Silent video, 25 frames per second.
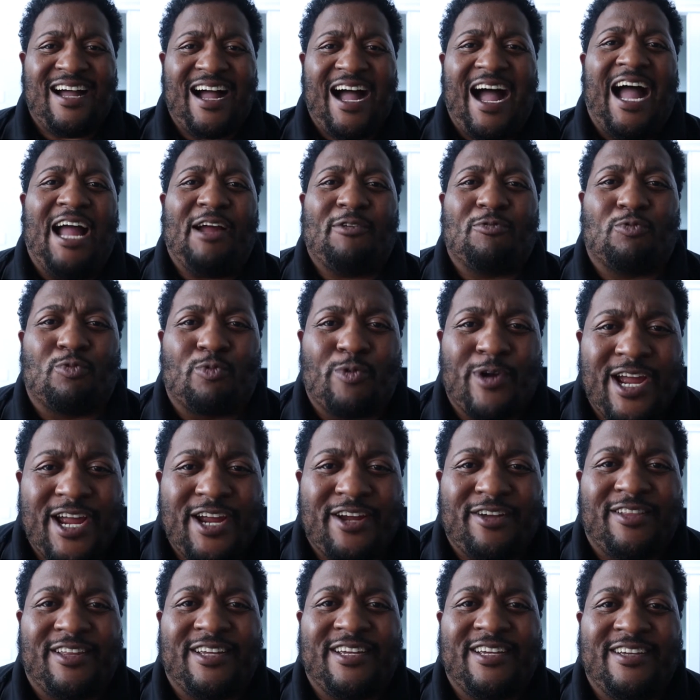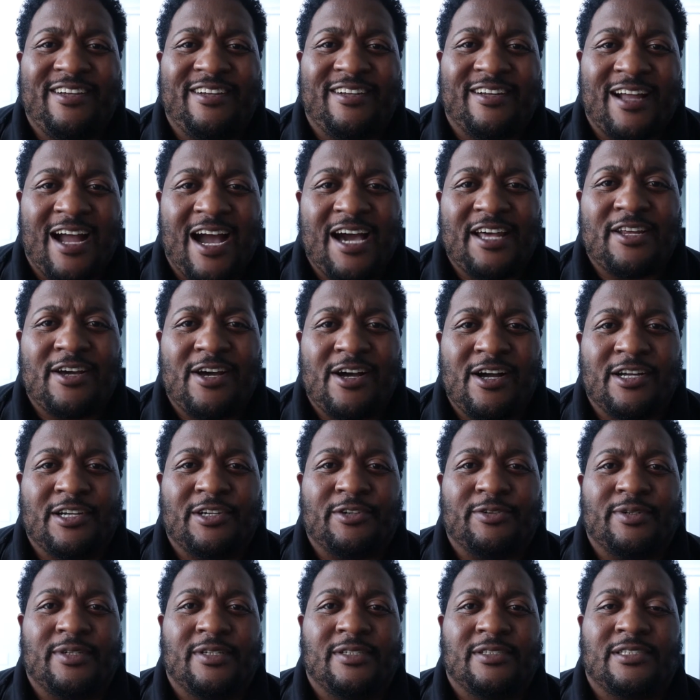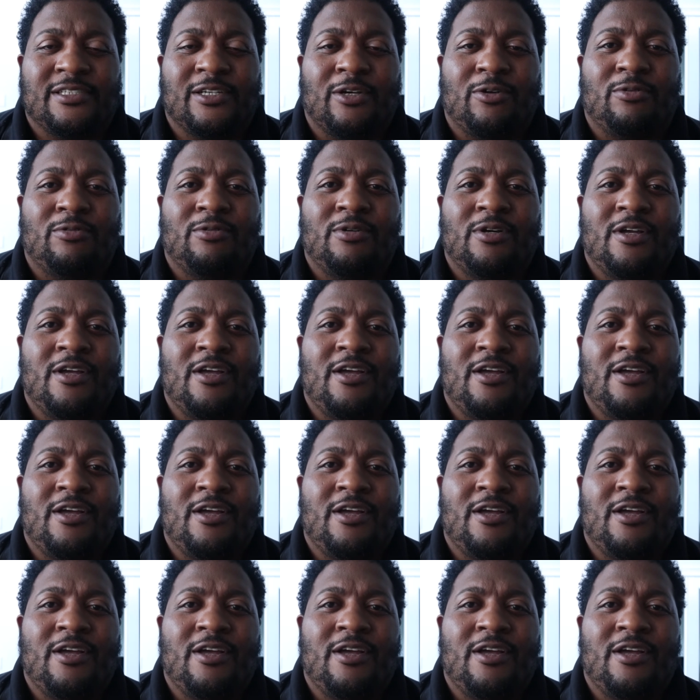I rarely got hungry. So